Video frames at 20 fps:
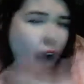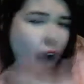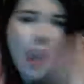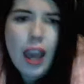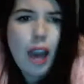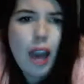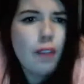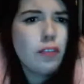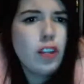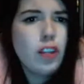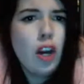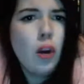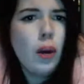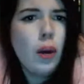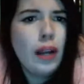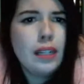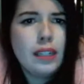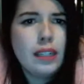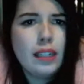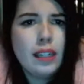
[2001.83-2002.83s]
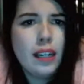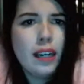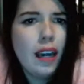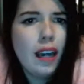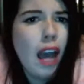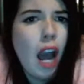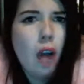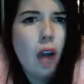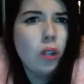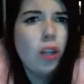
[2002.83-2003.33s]
I have no idea
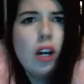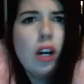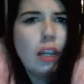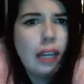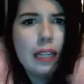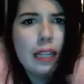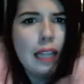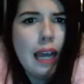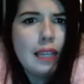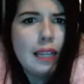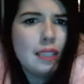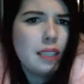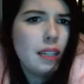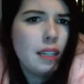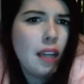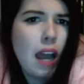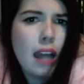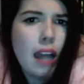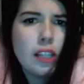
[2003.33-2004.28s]
how long it lasted.